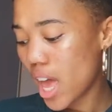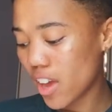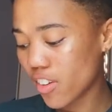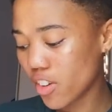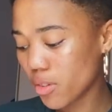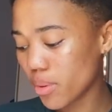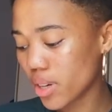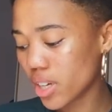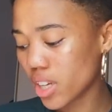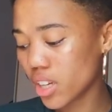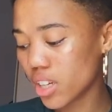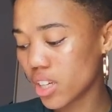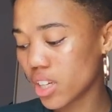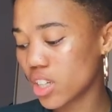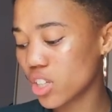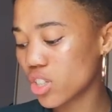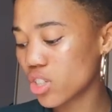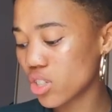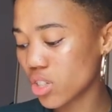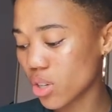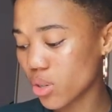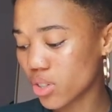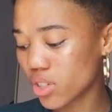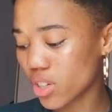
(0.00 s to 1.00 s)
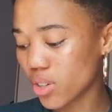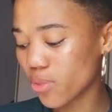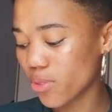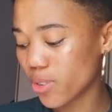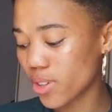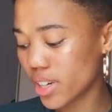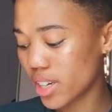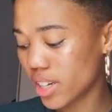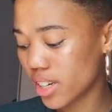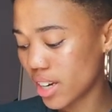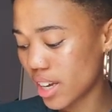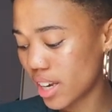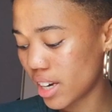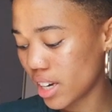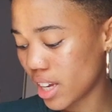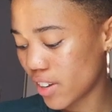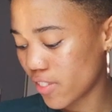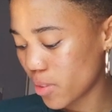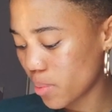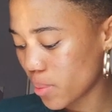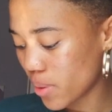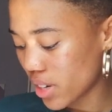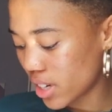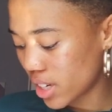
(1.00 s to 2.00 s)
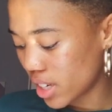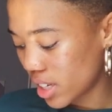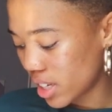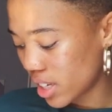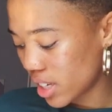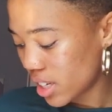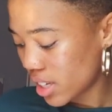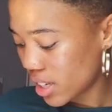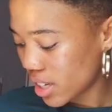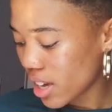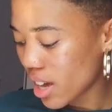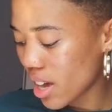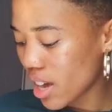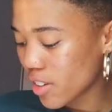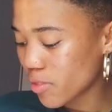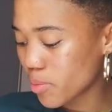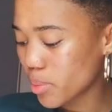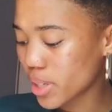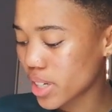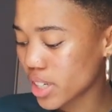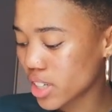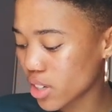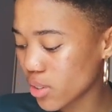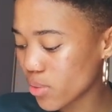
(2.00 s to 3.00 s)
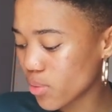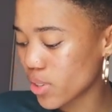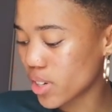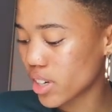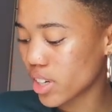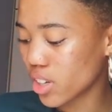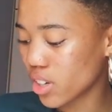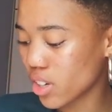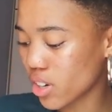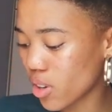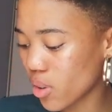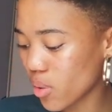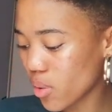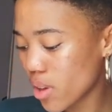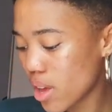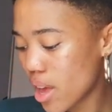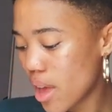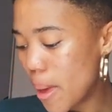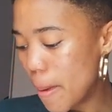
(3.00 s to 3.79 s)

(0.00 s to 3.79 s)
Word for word: everybody is so different and everybody yeah everybody different you know